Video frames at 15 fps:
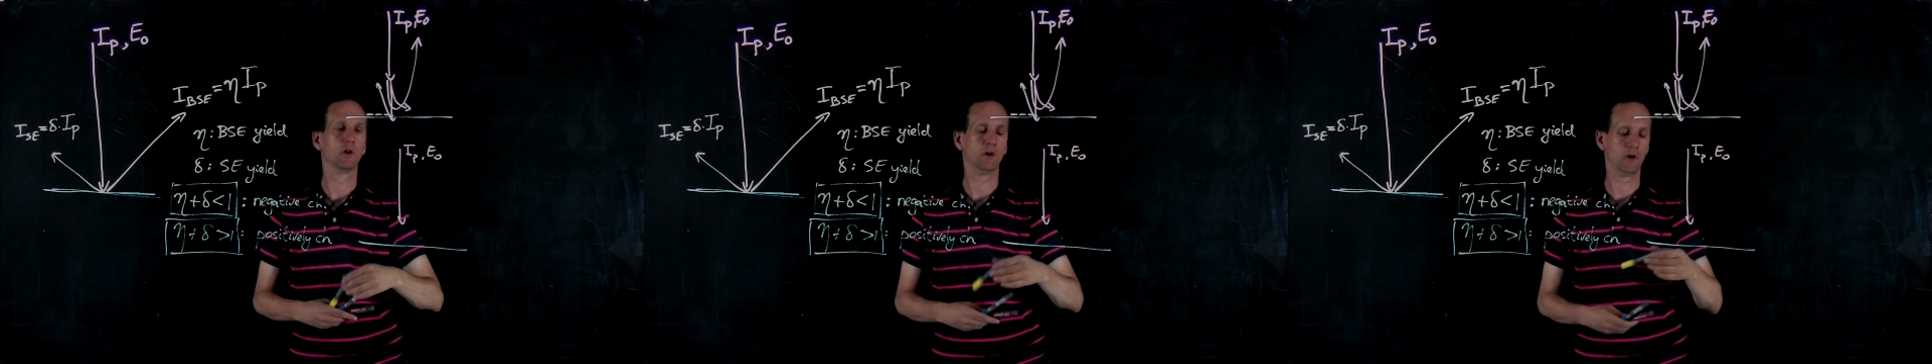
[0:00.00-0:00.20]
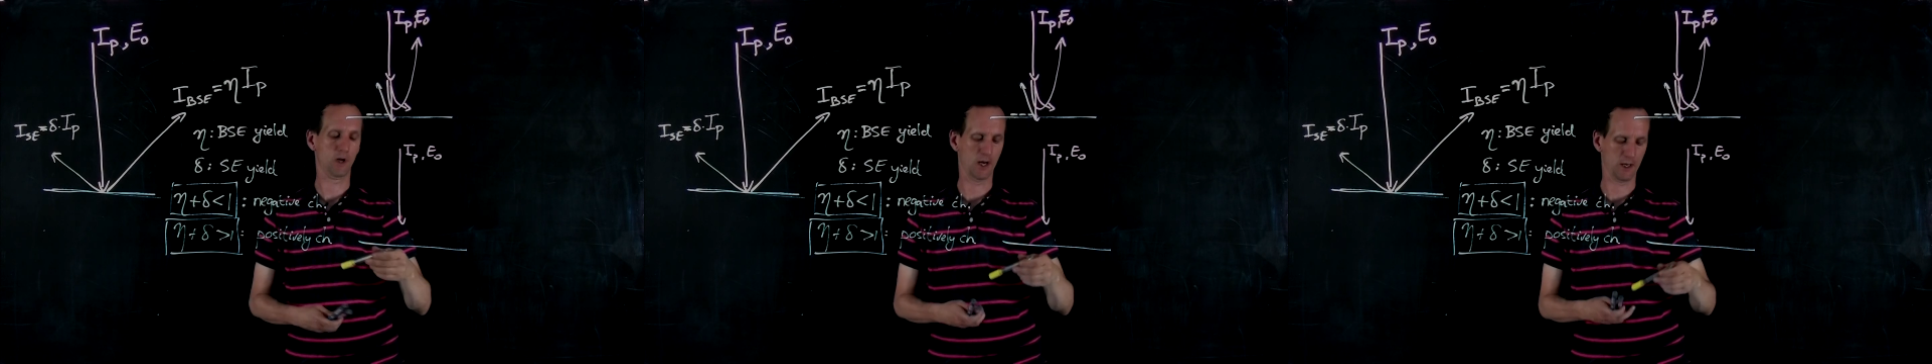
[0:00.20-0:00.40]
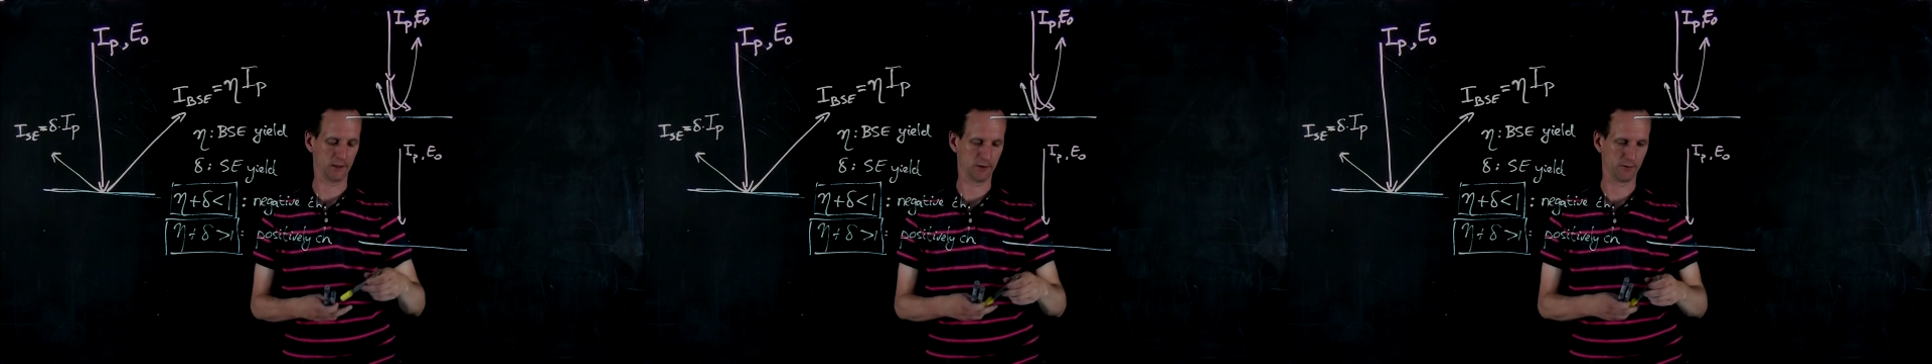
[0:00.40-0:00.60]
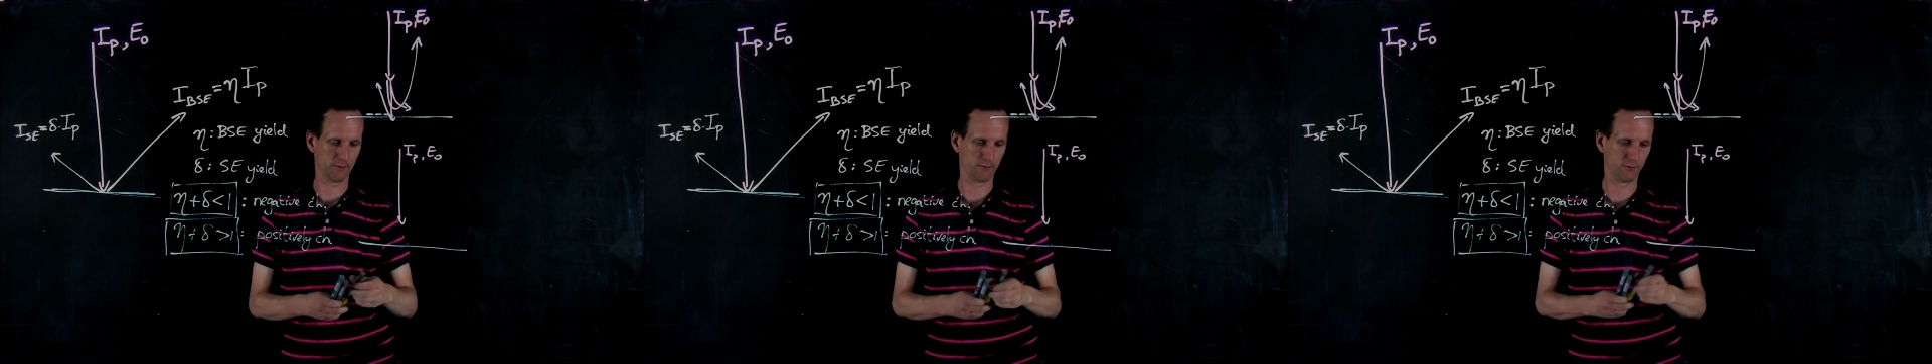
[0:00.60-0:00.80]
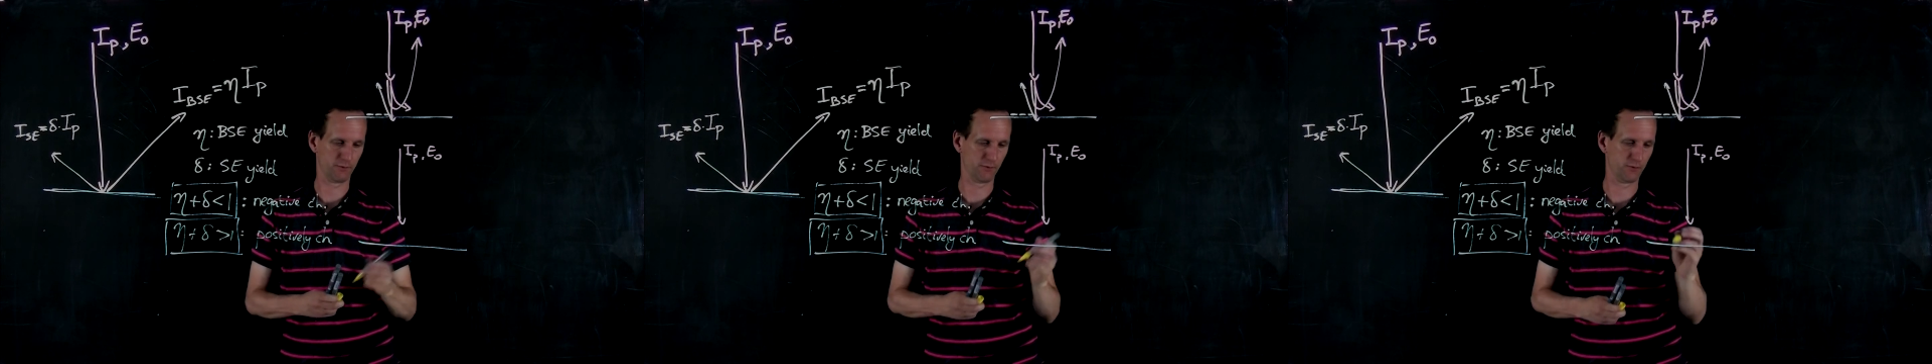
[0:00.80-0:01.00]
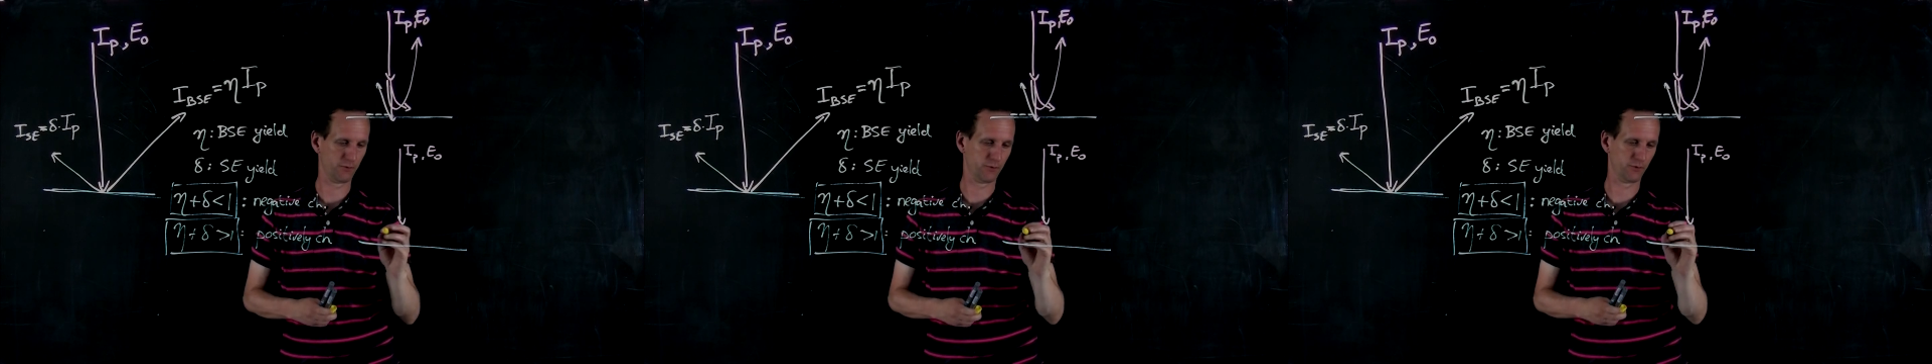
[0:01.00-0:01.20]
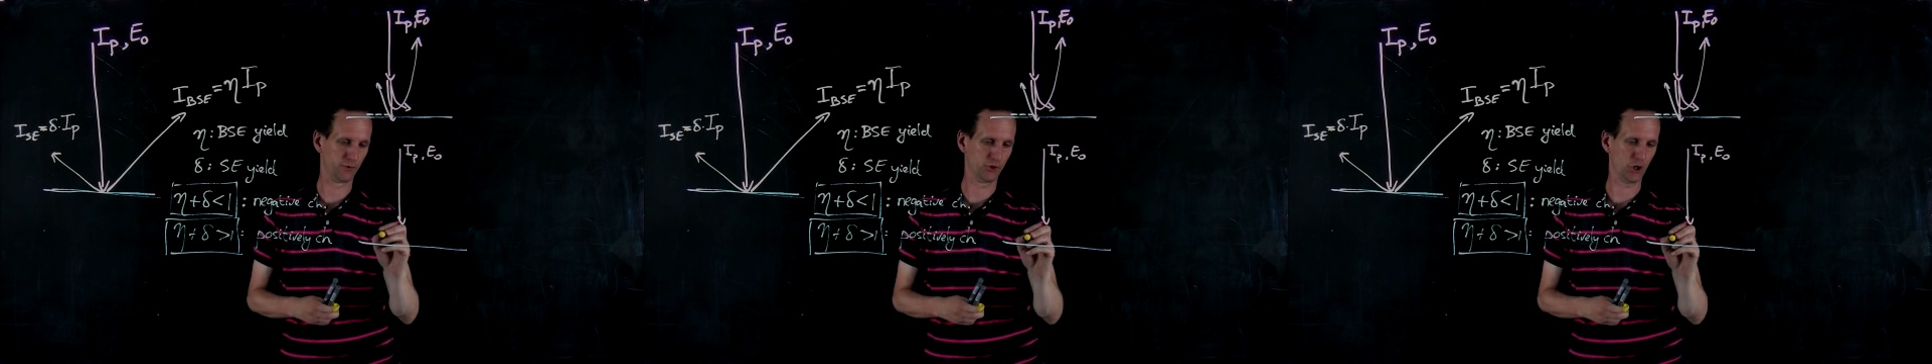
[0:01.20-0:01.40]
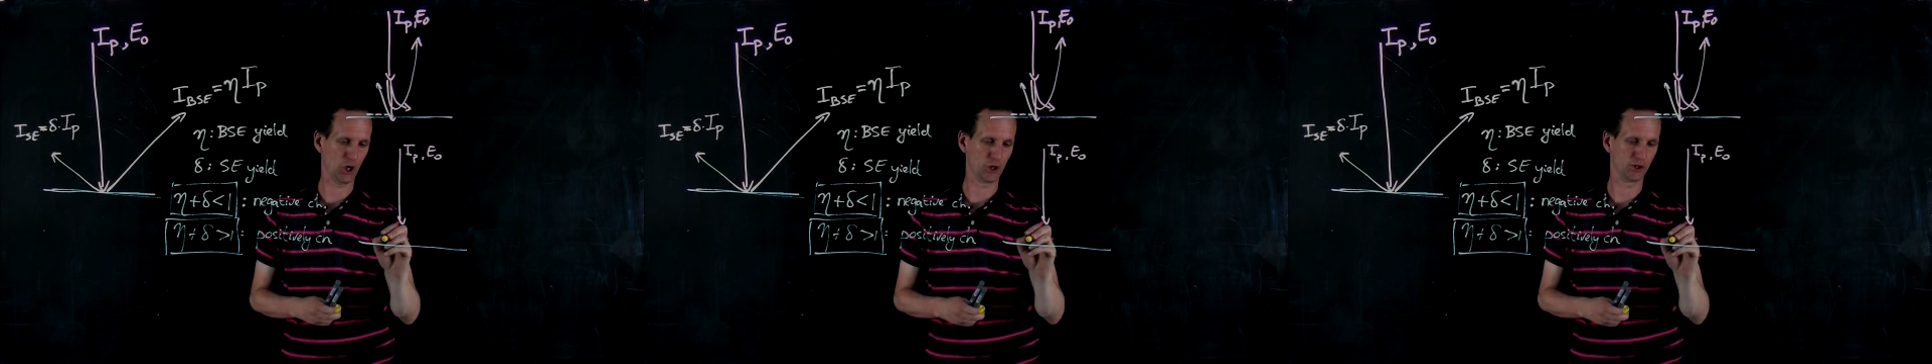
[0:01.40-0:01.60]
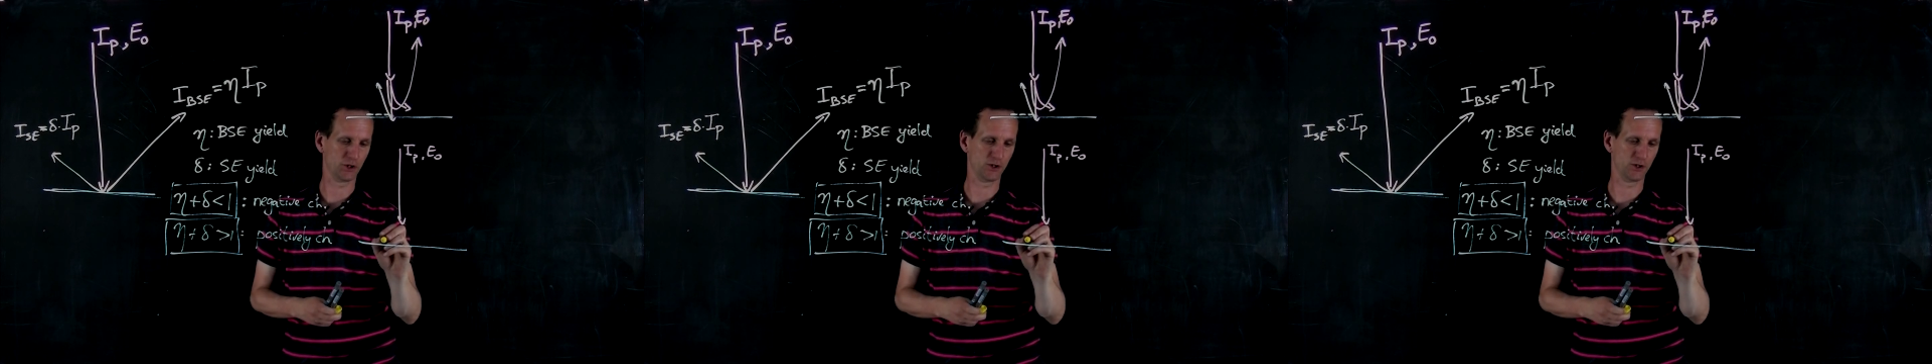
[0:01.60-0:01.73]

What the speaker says: that charges the